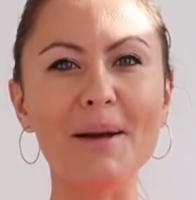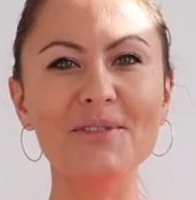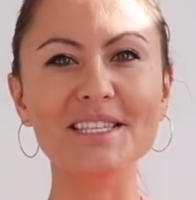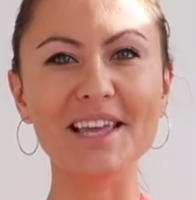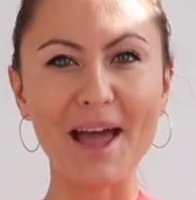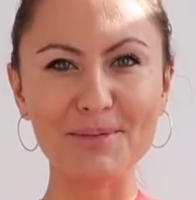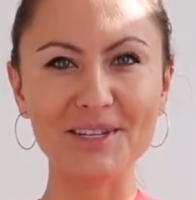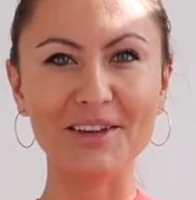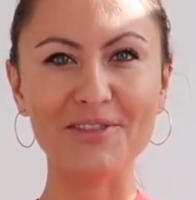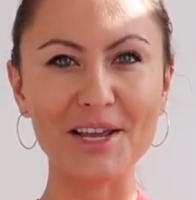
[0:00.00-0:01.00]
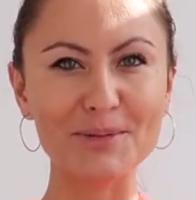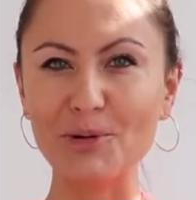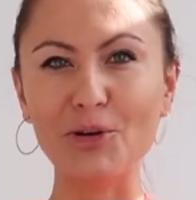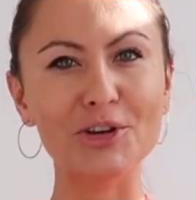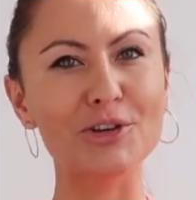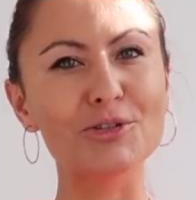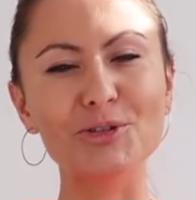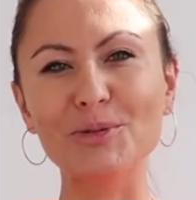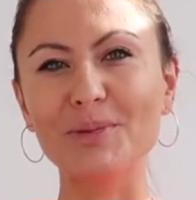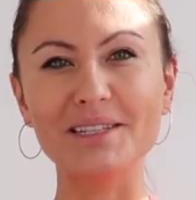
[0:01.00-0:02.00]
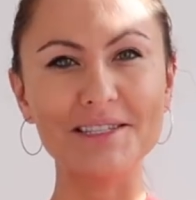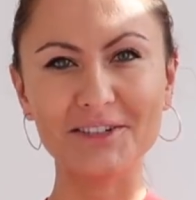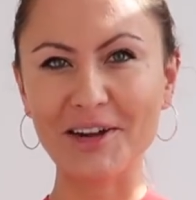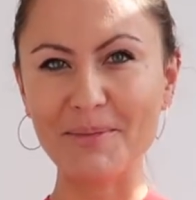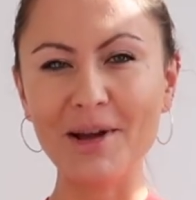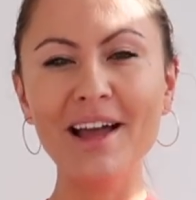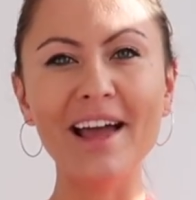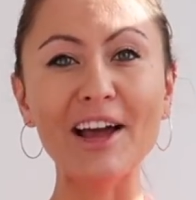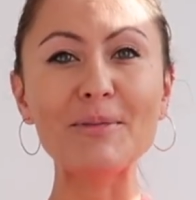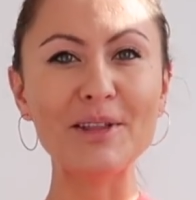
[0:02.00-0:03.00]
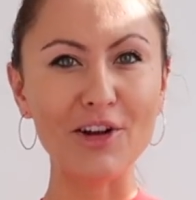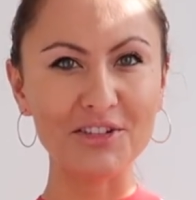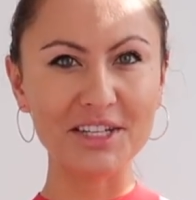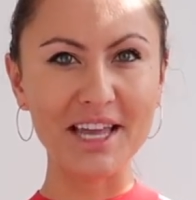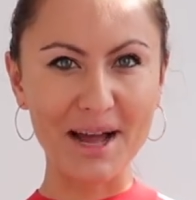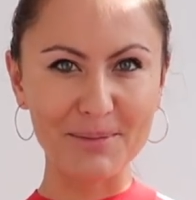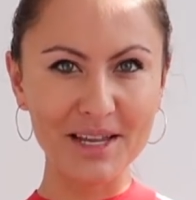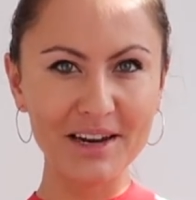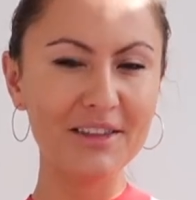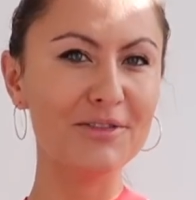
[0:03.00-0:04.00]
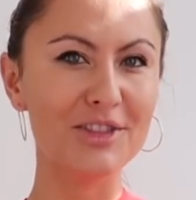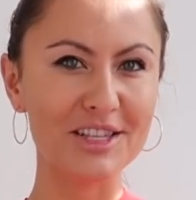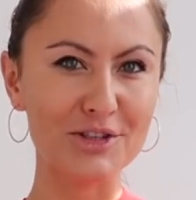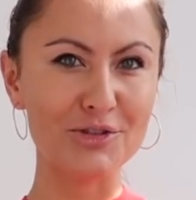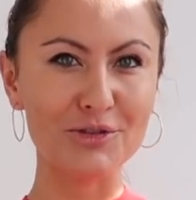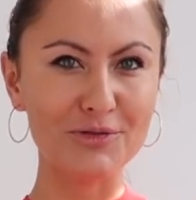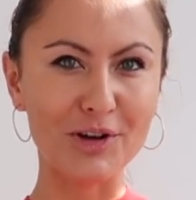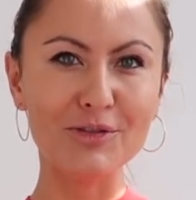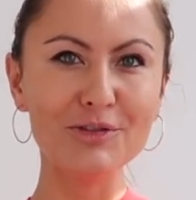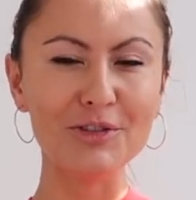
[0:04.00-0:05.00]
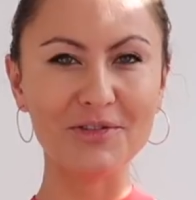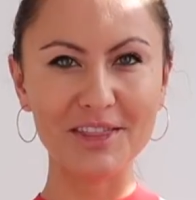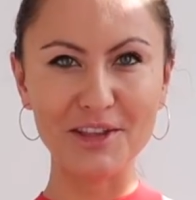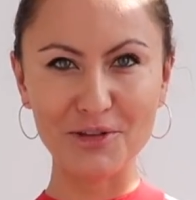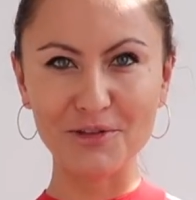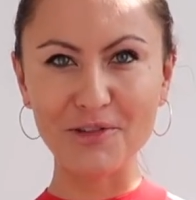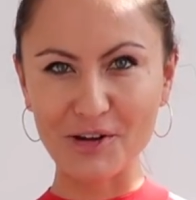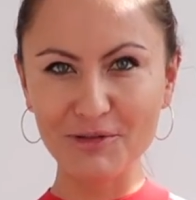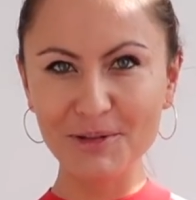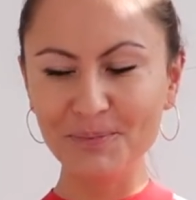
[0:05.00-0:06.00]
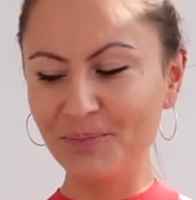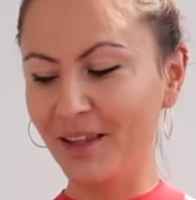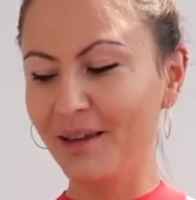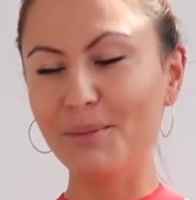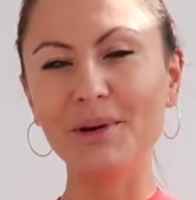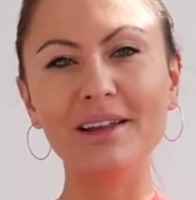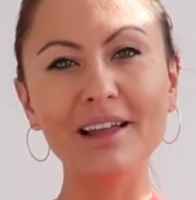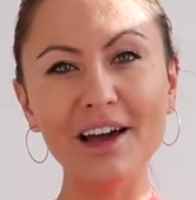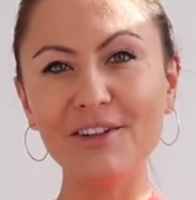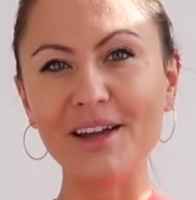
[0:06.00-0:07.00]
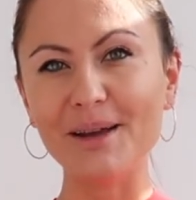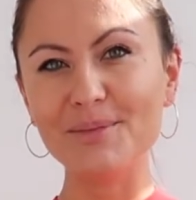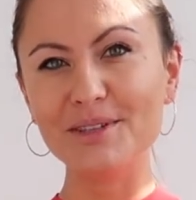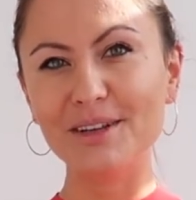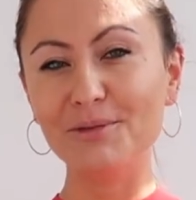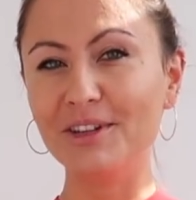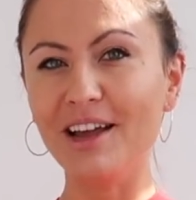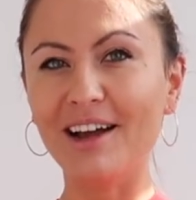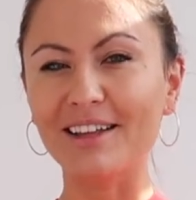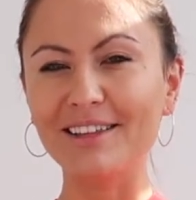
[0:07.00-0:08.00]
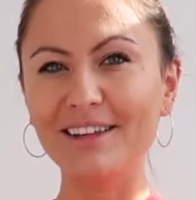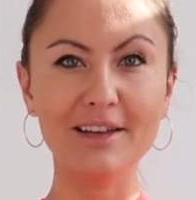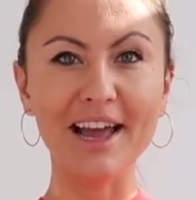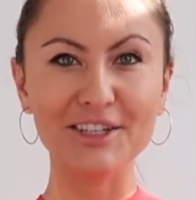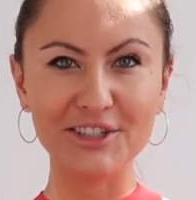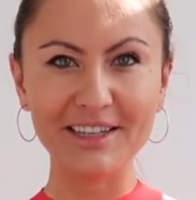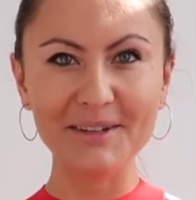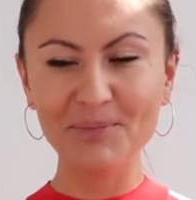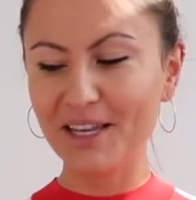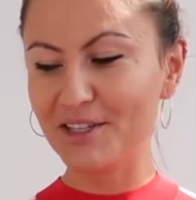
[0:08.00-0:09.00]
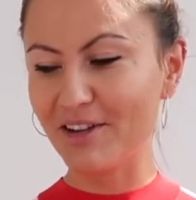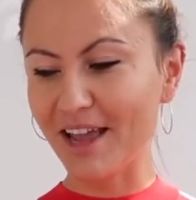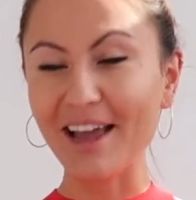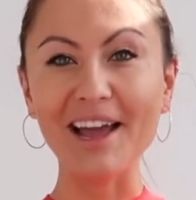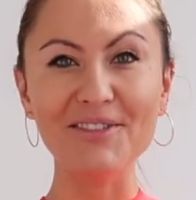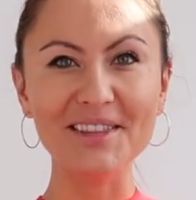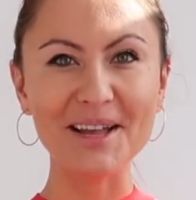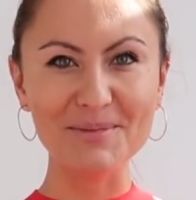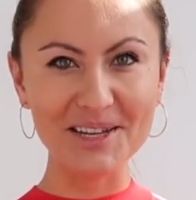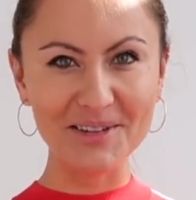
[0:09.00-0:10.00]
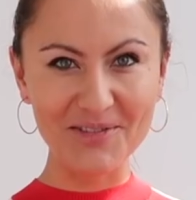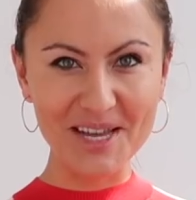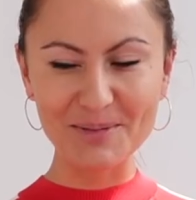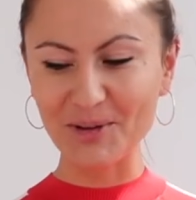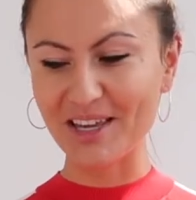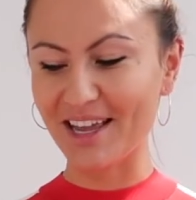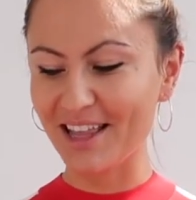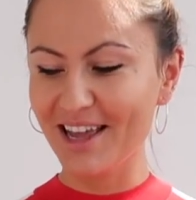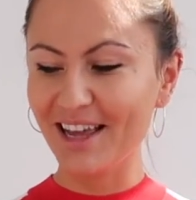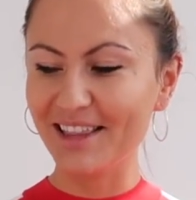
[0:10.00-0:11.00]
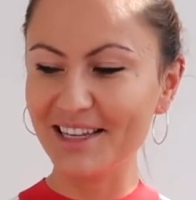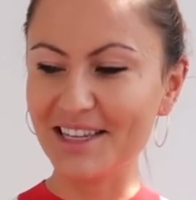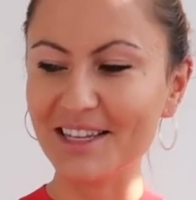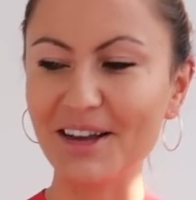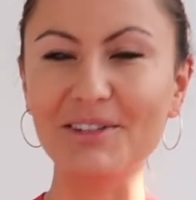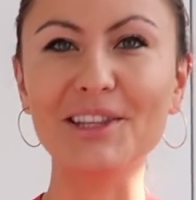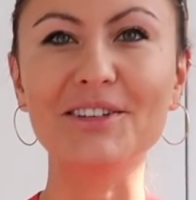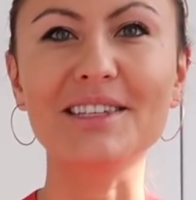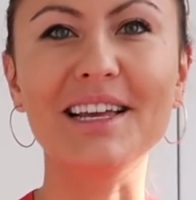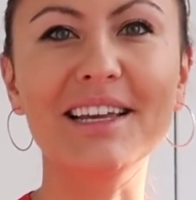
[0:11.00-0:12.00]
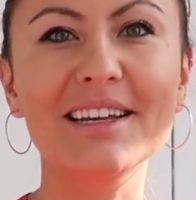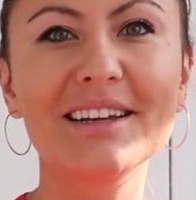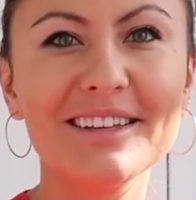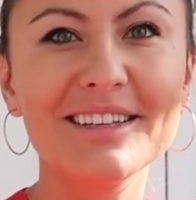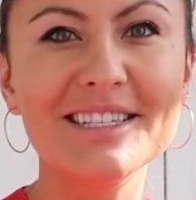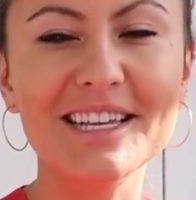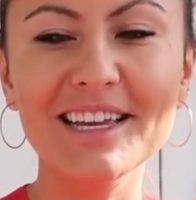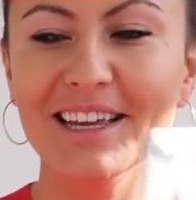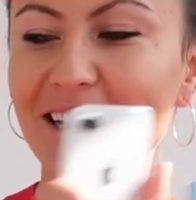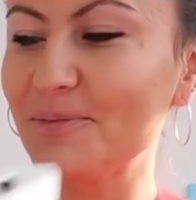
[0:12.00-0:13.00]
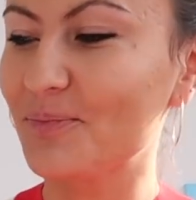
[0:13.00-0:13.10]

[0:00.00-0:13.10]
Obviously, apps like Facebook, YouTube, Instagram have been already updated for this new phone to fit the new phone, but a lot of apps were not. Actually, so I haven't updated Facebook yet, and this is how it looks like. You see?